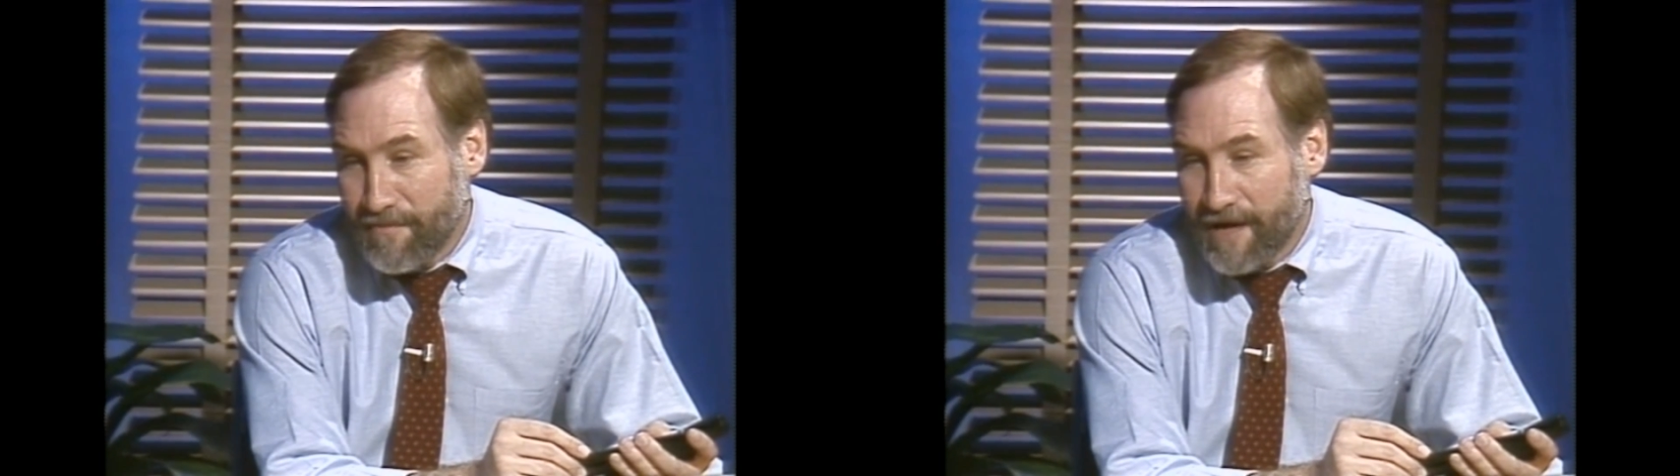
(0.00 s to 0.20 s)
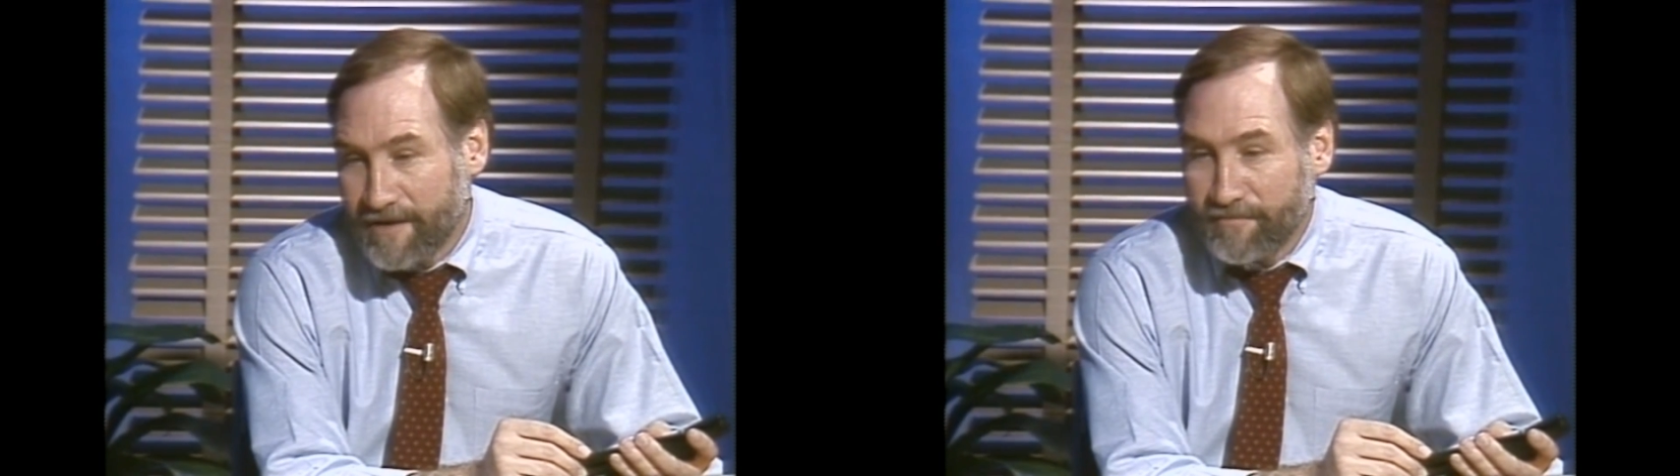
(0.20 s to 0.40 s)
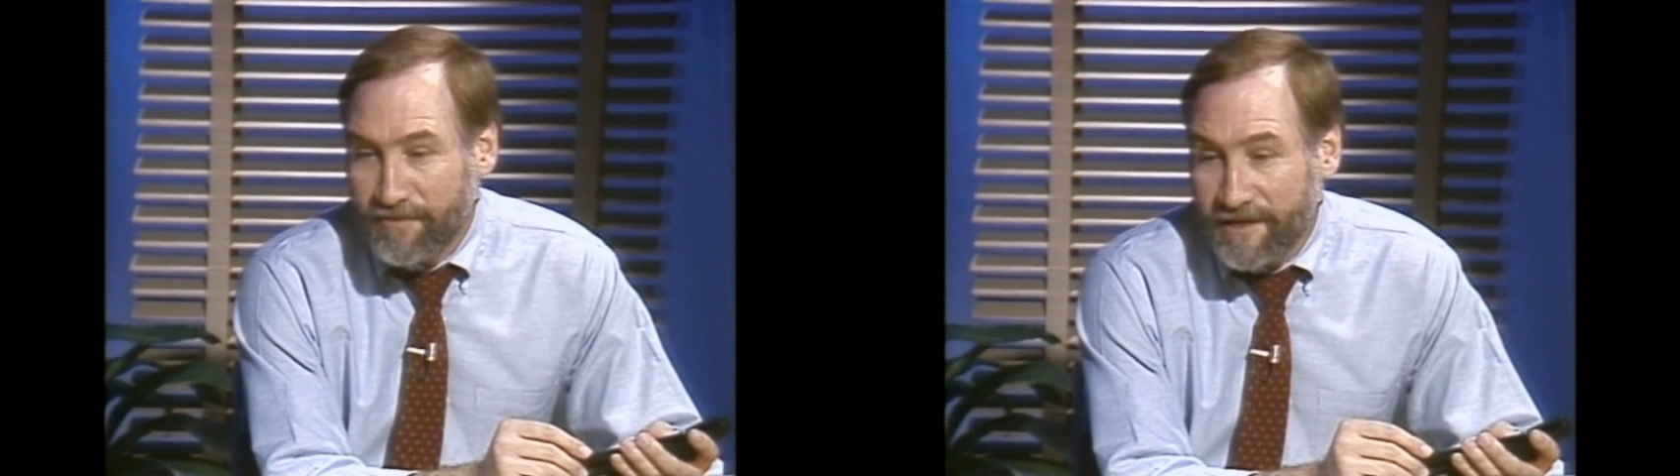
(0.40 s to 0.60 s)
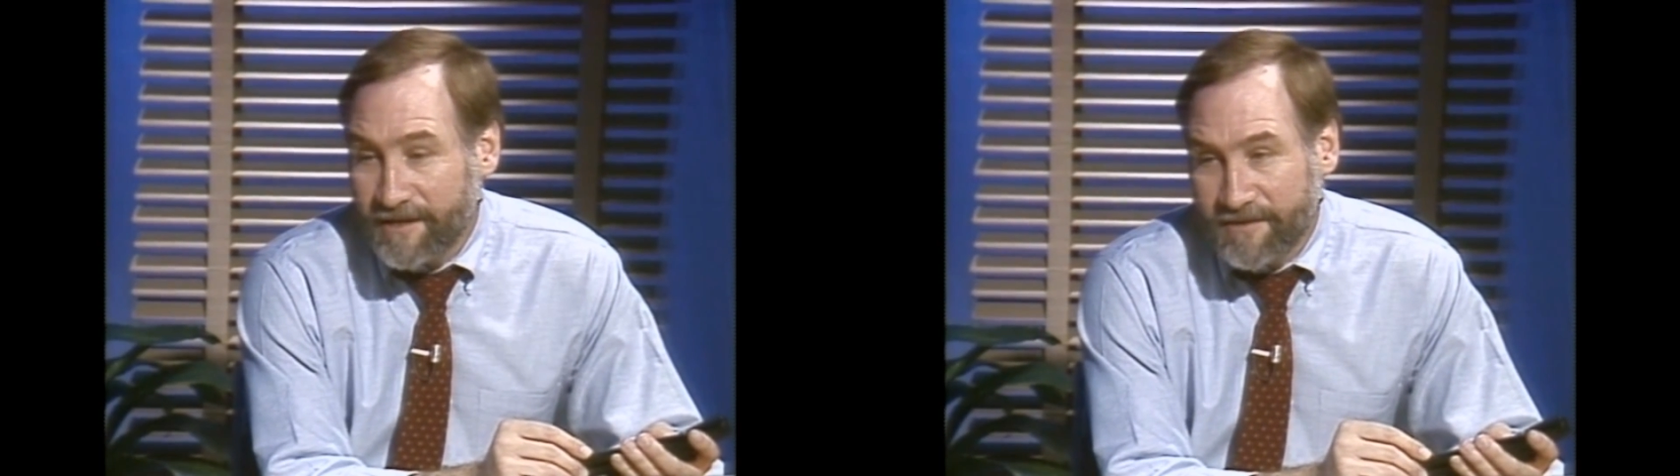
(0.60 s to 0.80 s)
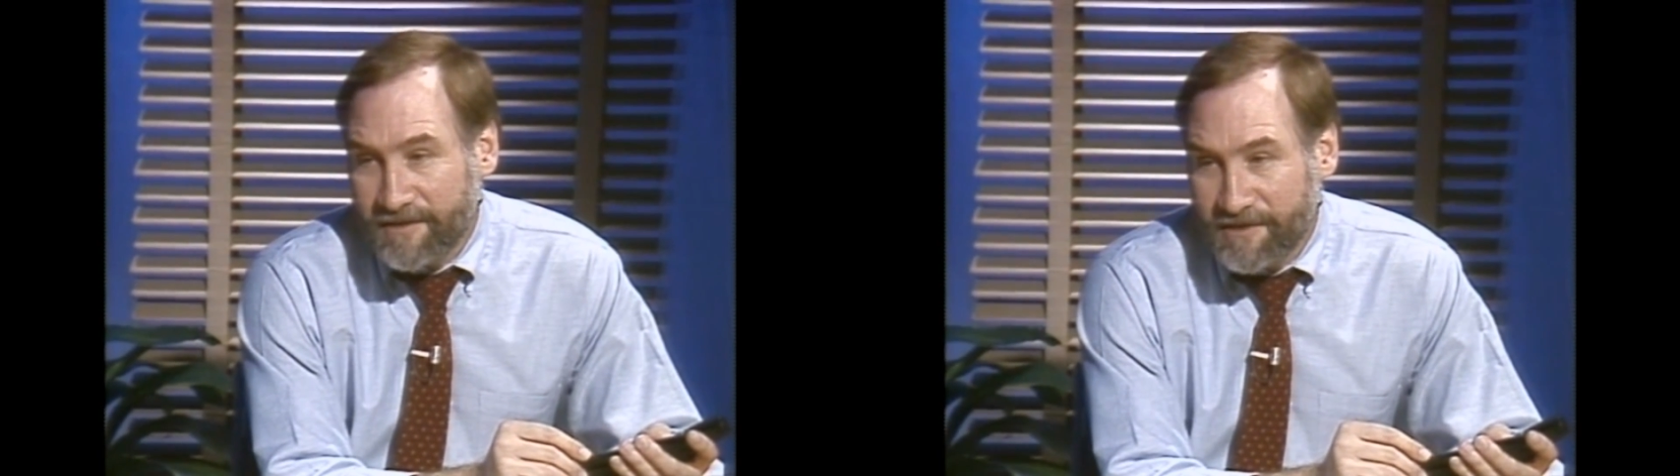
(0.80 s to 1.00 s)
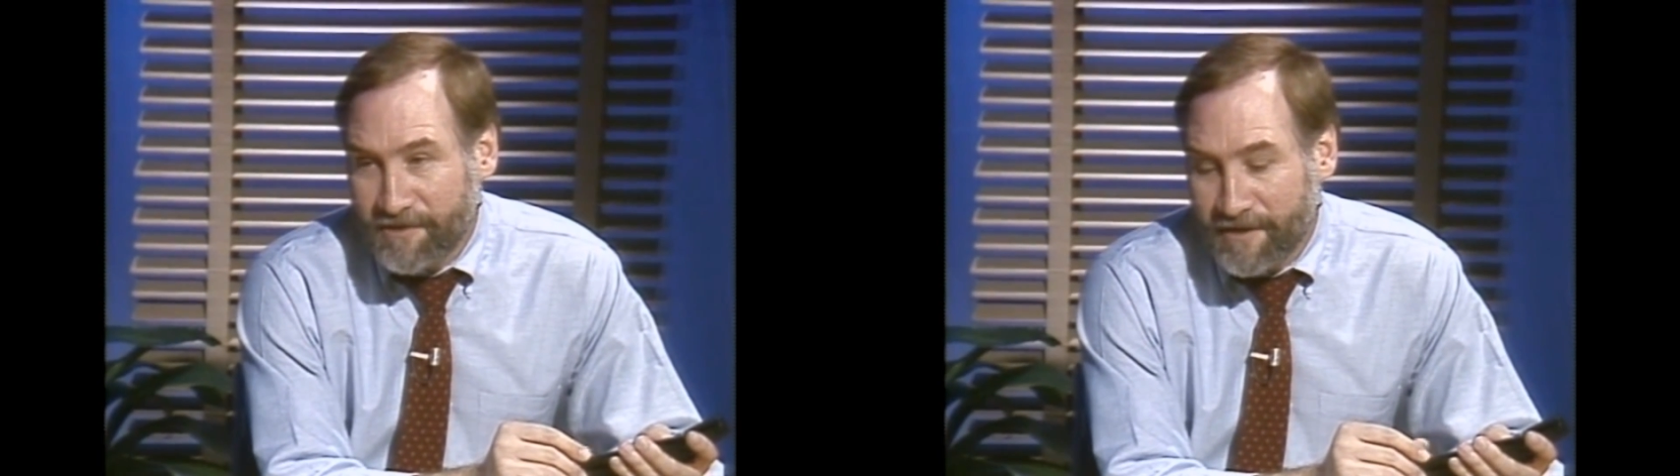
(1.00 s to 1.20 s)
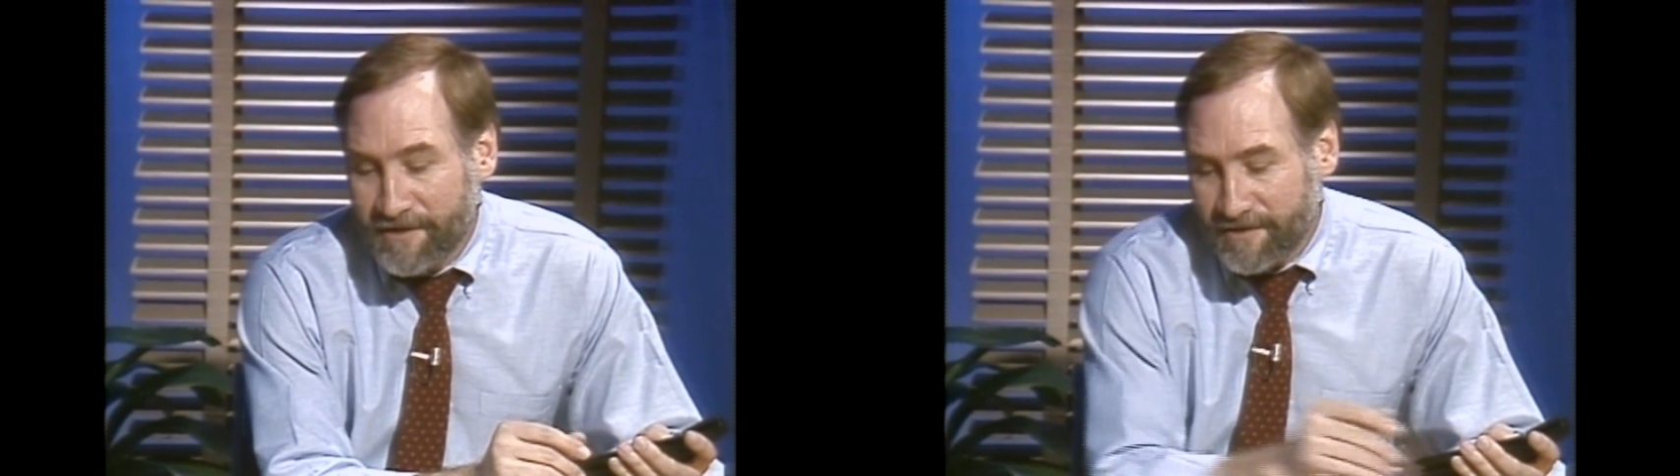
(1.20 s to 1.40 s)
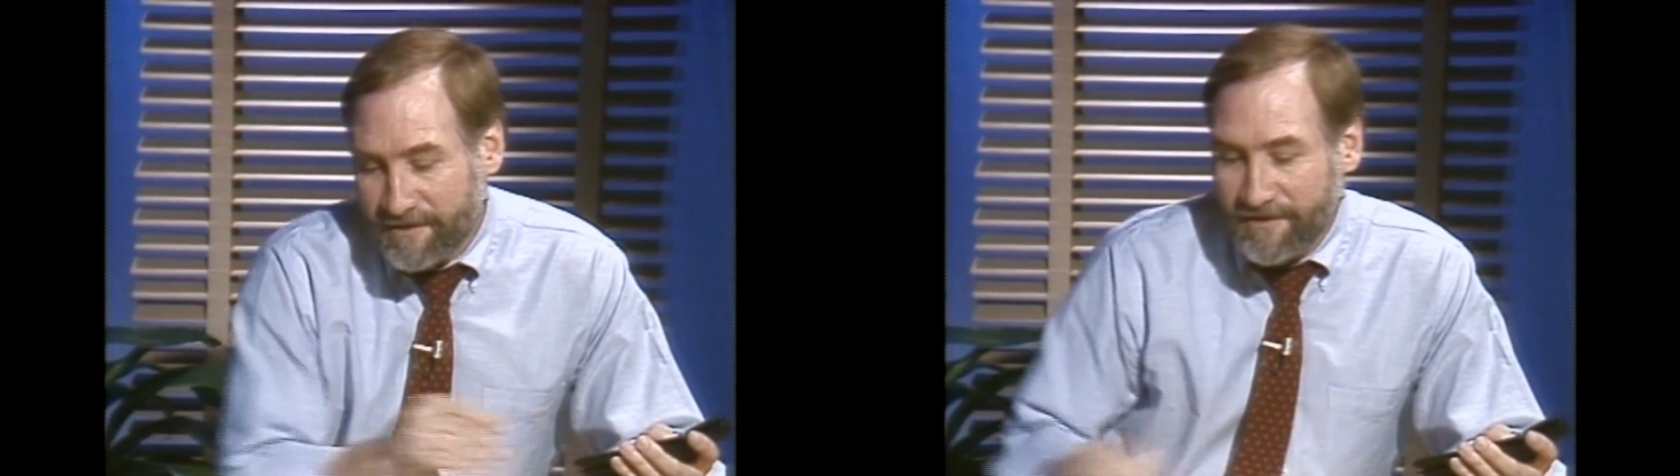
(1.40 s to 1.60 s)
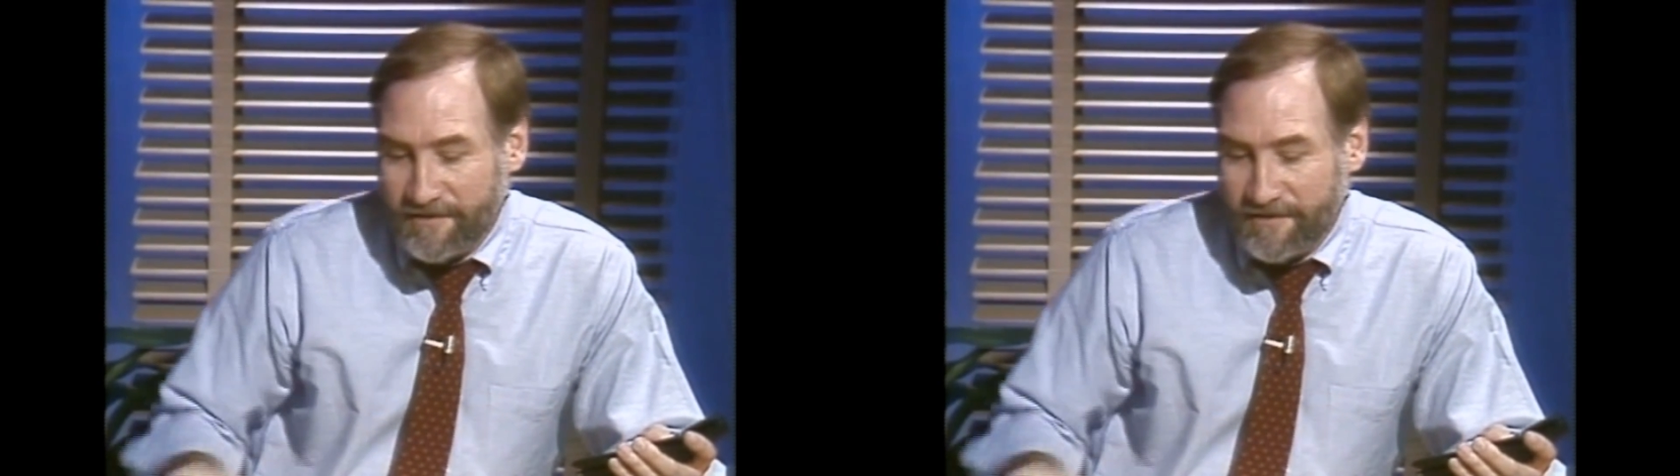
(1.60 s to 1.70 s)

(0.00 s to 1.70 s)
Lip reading: modern political situations.